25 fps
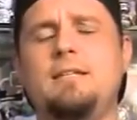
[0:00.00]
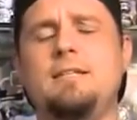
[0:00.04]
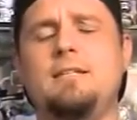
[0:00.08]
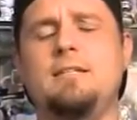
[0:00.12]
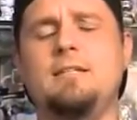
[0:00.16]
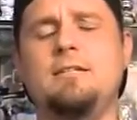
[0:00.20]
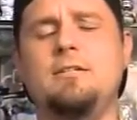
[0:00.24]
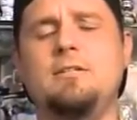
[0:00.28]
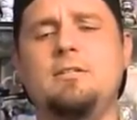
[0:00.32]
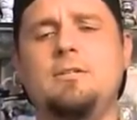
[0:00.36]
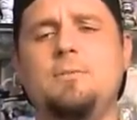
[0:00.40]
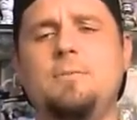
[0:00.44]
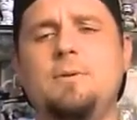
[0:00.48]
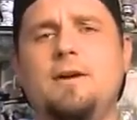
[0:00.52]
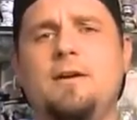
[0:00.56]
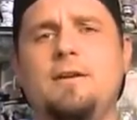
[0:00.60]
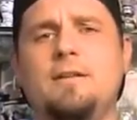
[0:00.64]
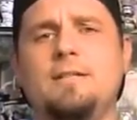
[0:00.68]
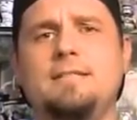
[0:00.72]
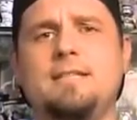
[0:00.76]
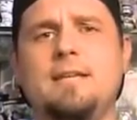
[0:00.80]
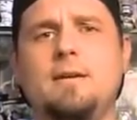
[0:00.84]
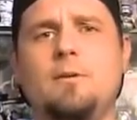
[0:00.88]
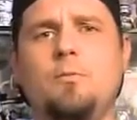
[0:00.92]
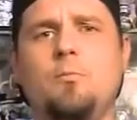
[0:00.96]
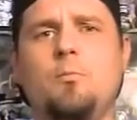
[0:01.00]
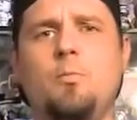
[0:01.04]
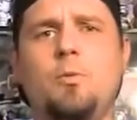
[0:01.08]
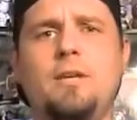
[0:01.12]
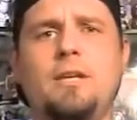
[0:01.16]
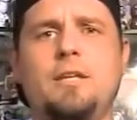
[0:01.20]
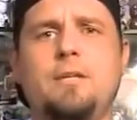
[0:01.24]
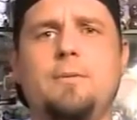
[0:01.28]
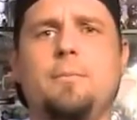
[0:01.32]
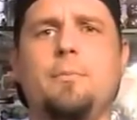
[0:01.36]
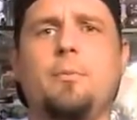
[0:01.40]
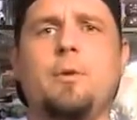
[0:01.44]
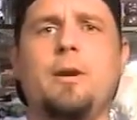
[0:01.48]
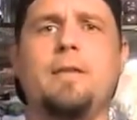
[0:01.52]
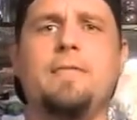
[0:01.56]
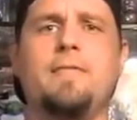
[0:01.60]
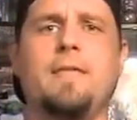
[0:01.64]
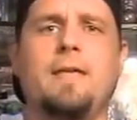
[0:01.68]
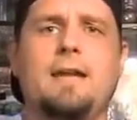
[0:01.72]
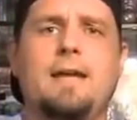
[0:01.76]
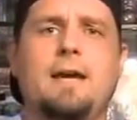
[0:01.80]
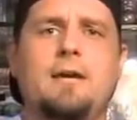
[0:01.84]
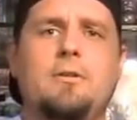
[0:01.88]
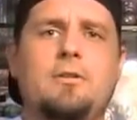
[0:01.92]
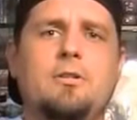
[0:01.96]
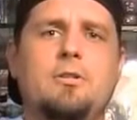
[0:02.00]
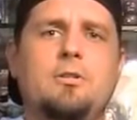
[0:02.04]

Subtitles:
to be honest, that we need to break that out